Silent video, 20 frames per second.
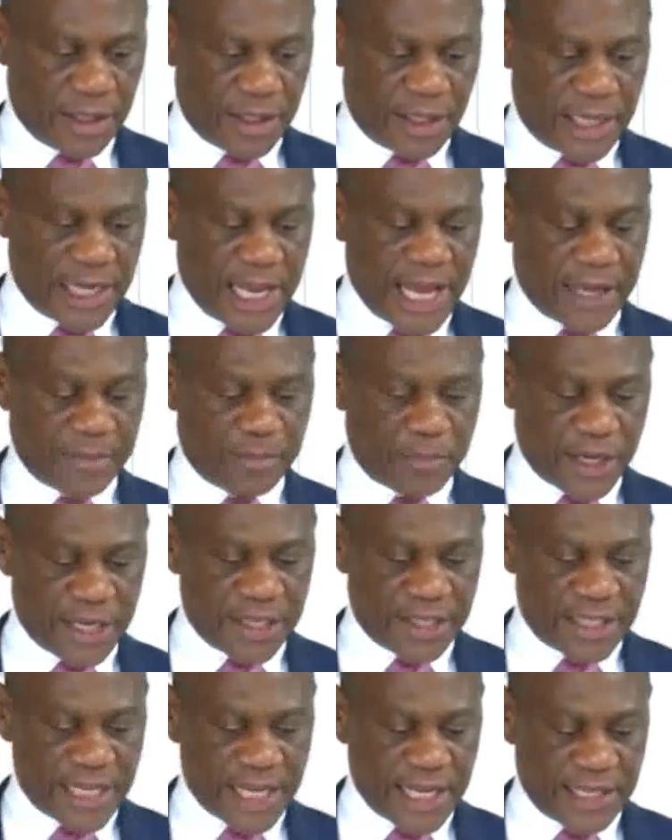Like
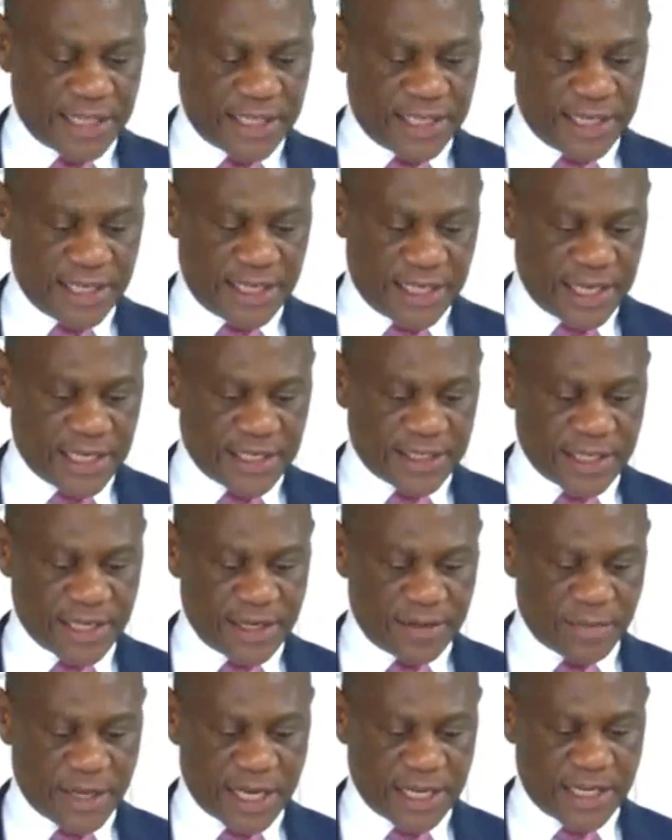President
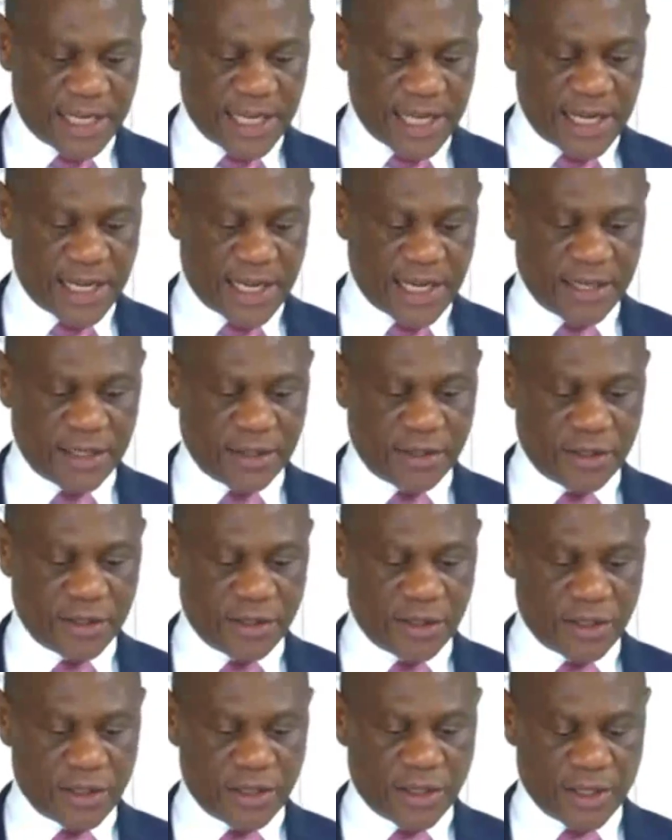Nelson Mandela,
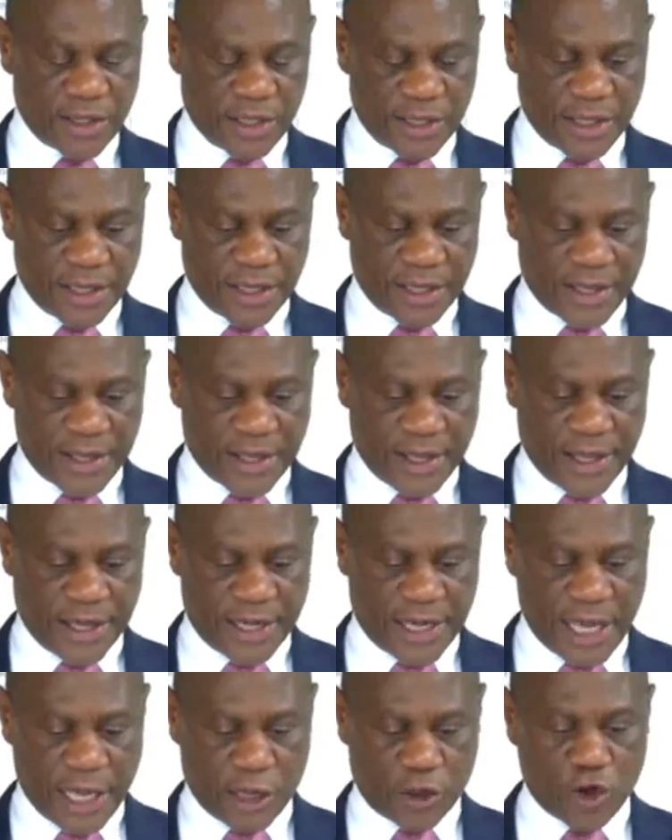
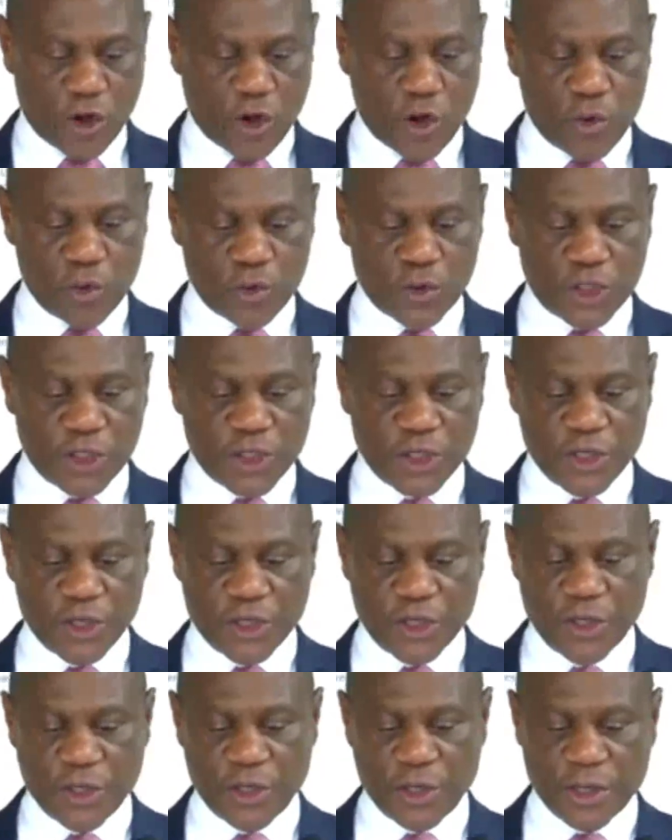and I quote,
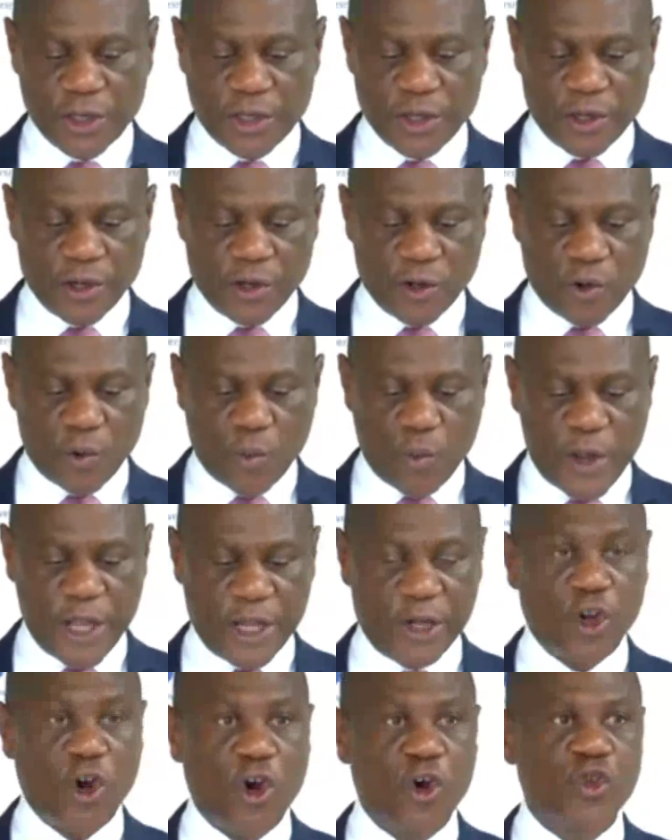"We
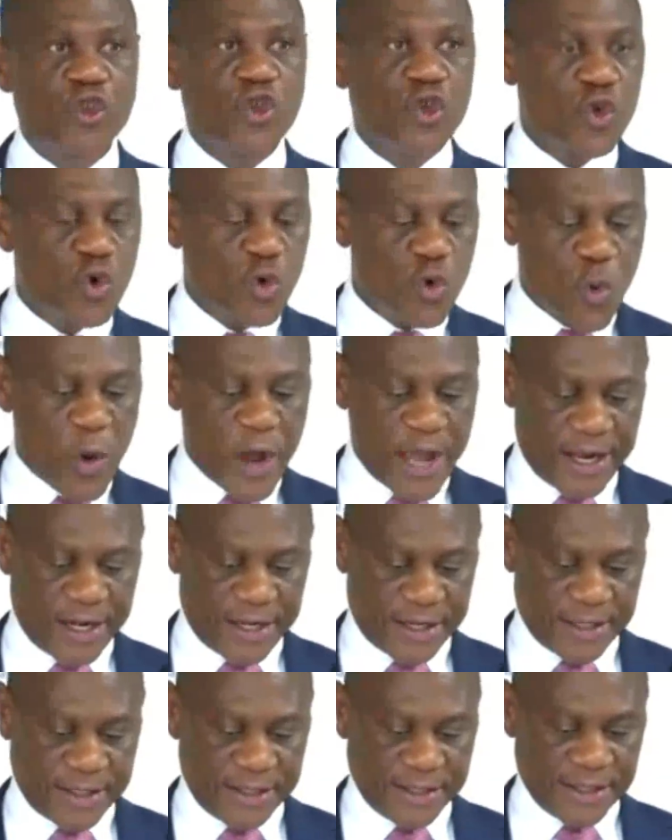know too
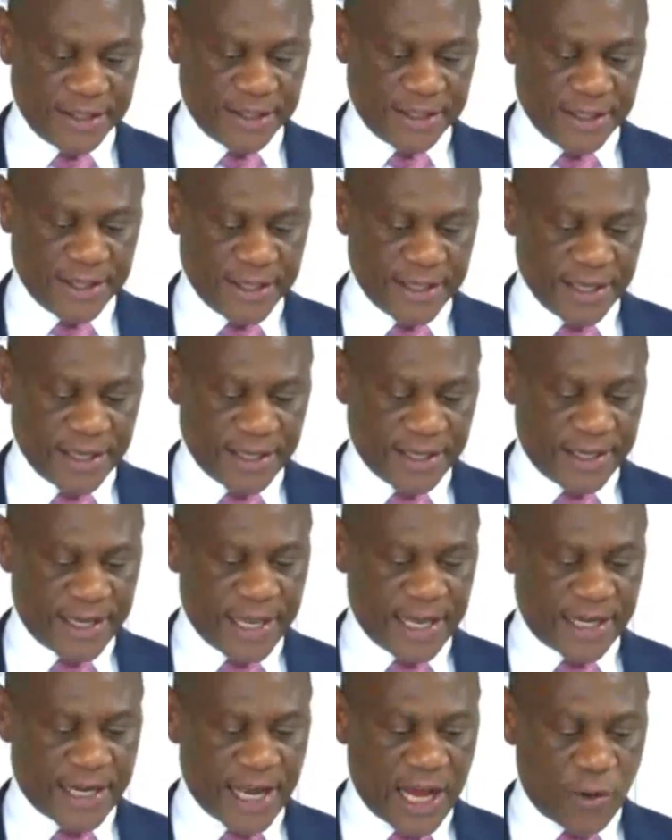well
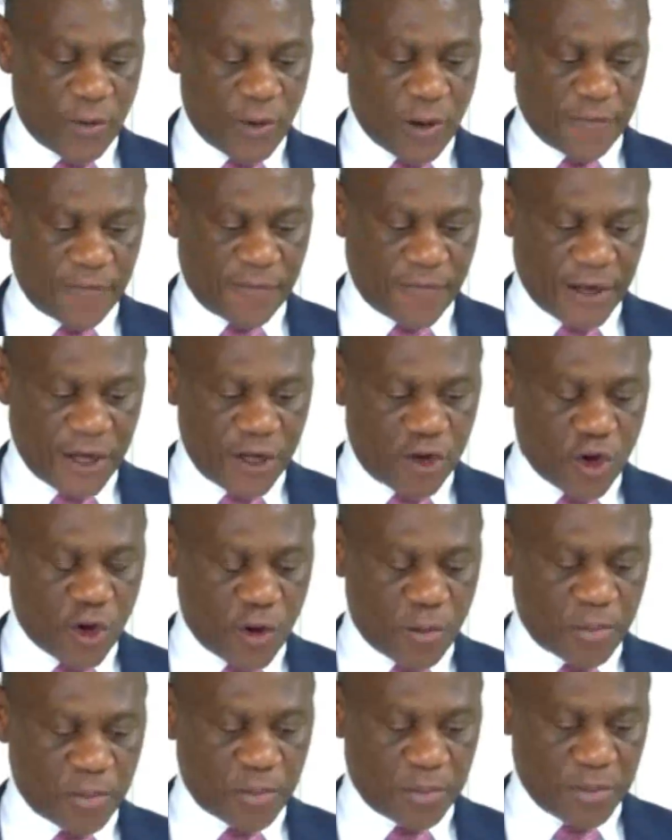that our
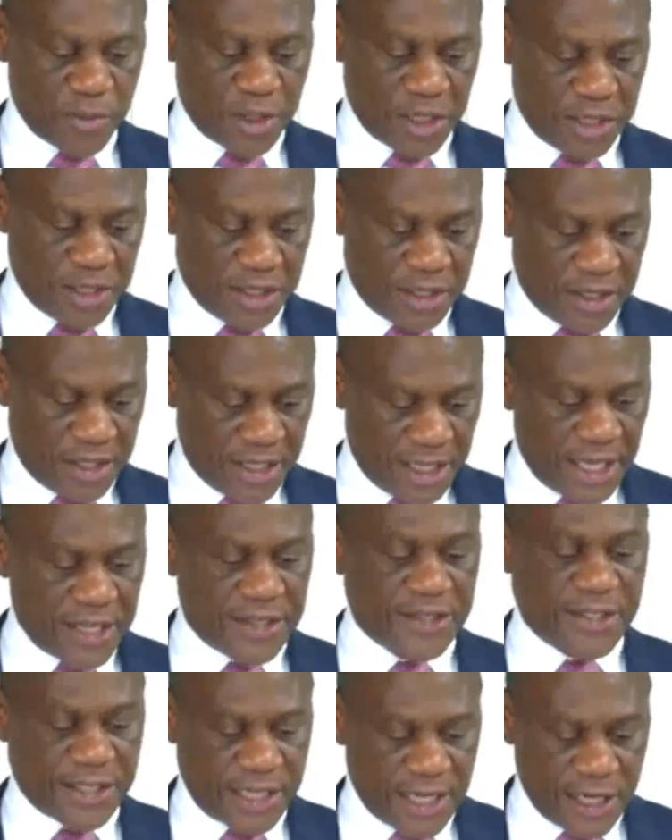freedom
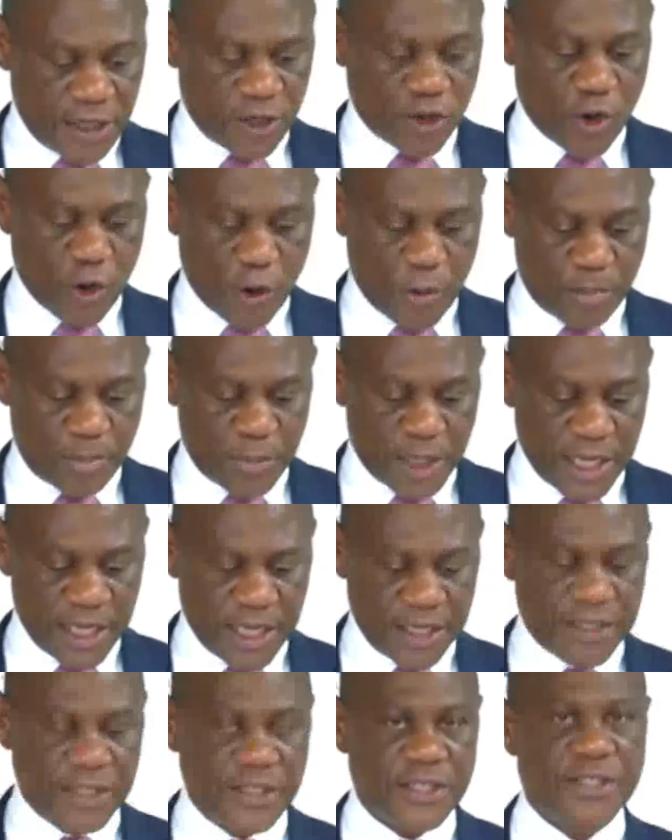is
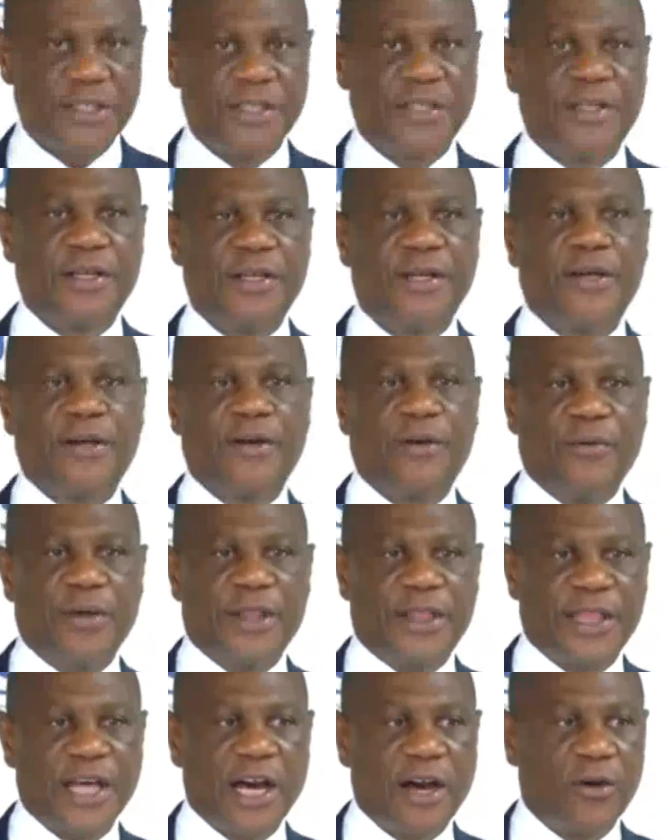incomplete
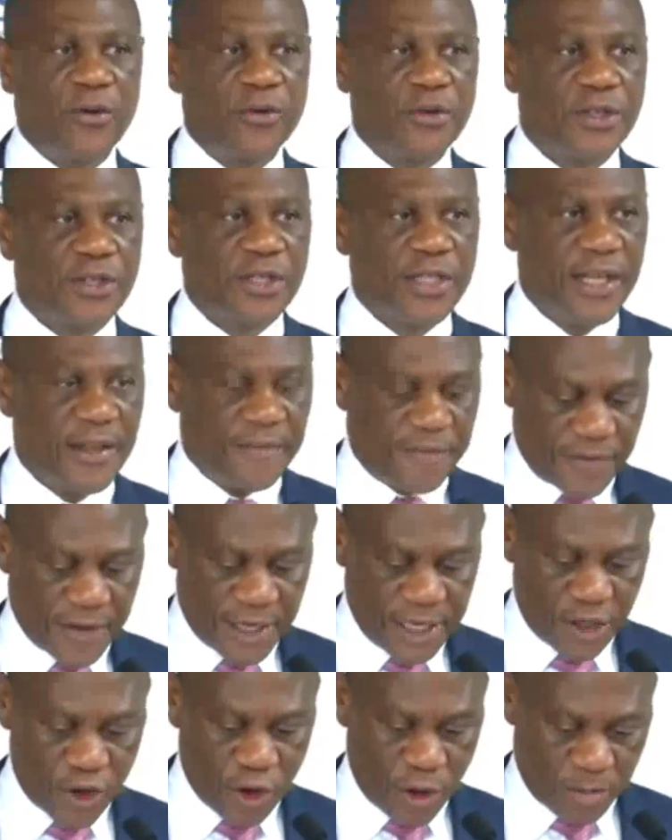without the
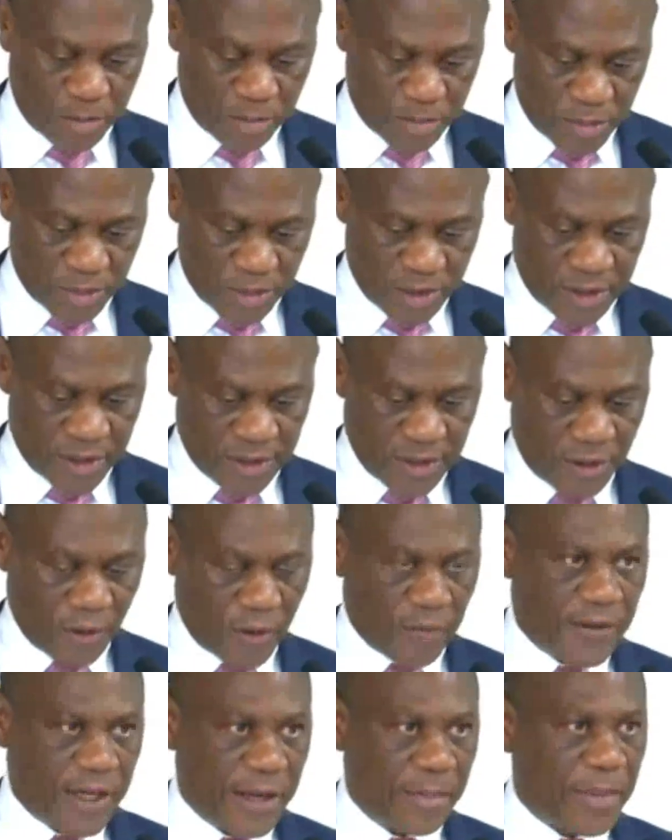freedom
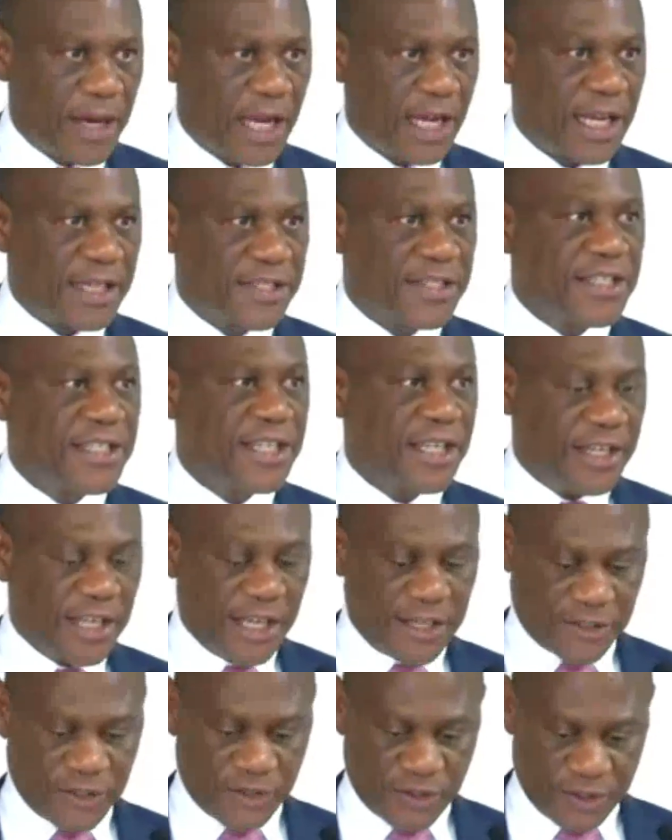of the
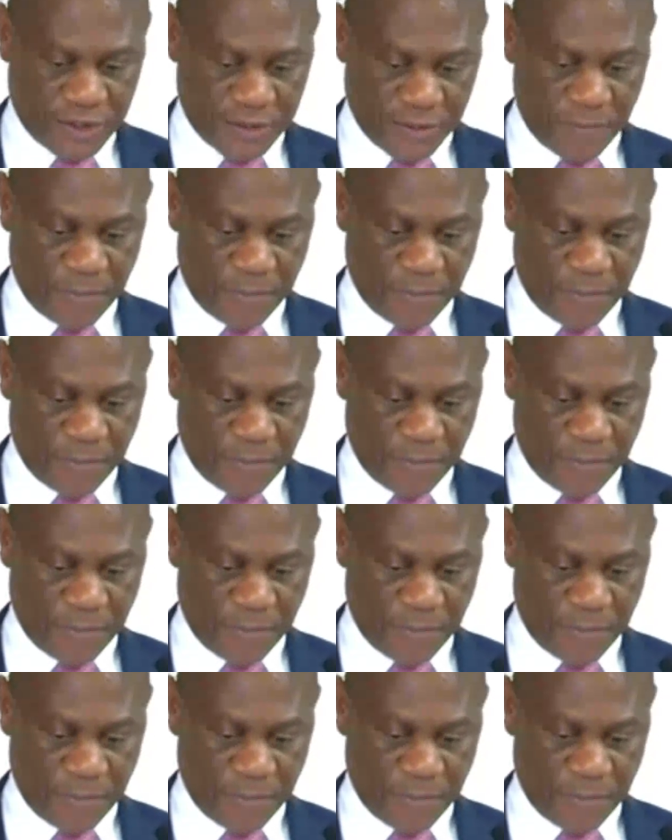Palestinians,"